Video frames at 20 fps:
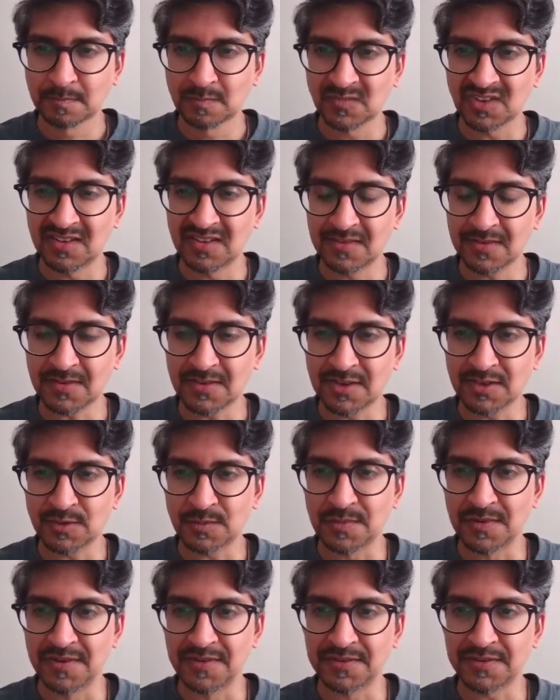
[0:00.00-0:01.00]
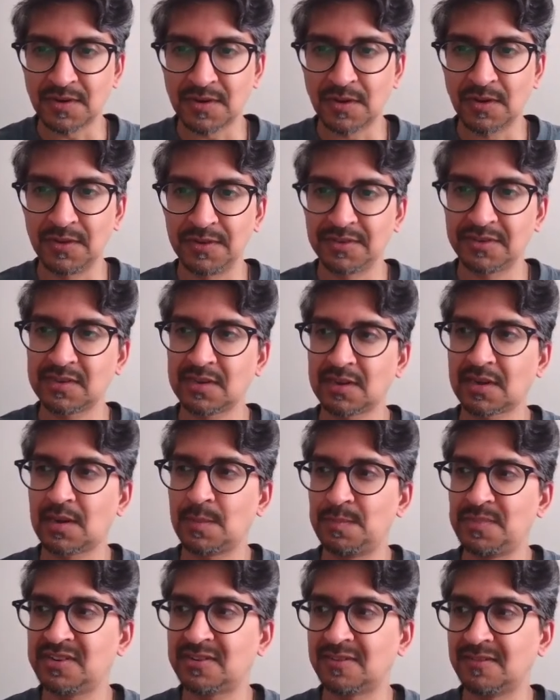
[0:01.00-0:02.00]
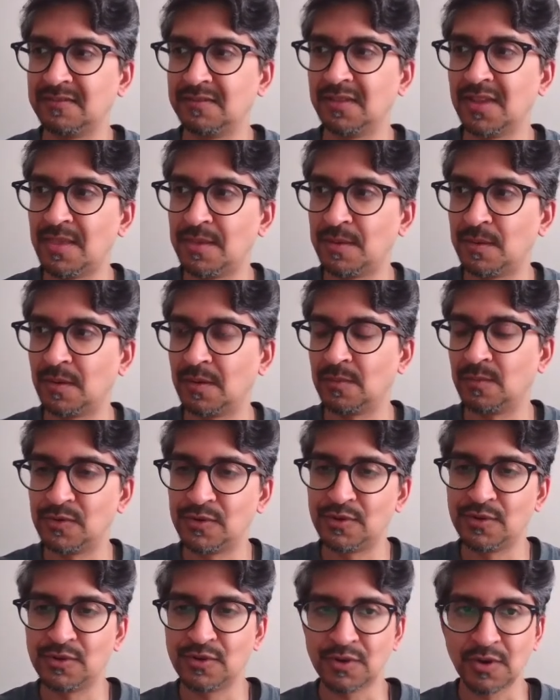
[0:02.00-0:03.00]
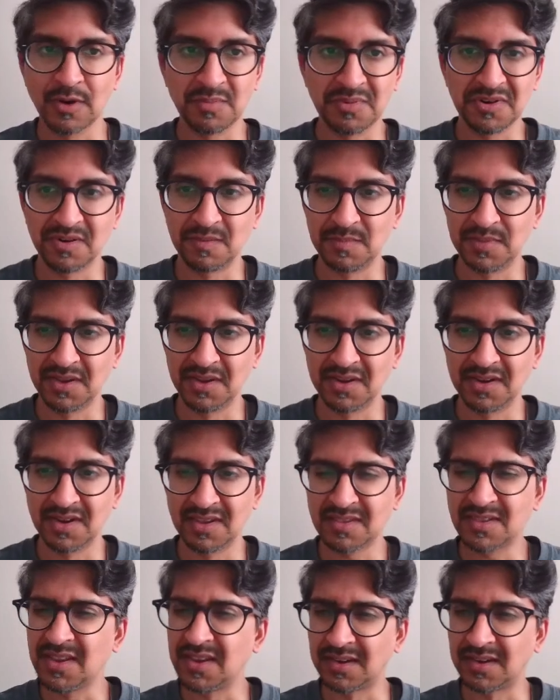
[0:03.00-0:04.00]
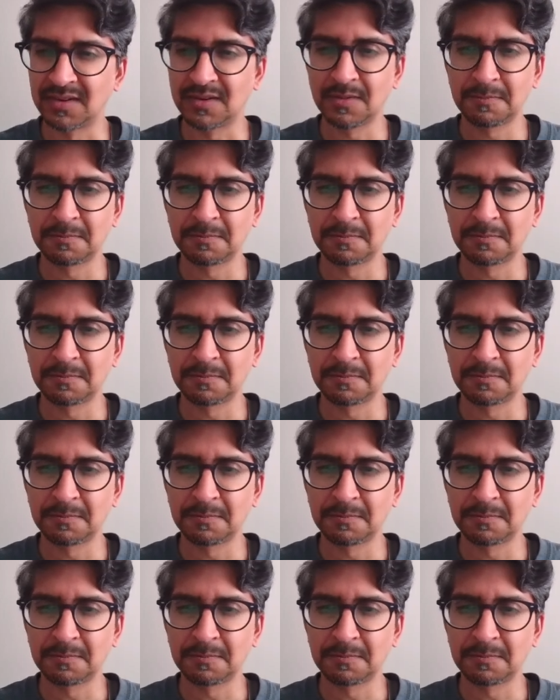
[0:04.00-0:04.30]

I think that's what it's called. It's like a piece of leather on which you sharpen a blade, I think.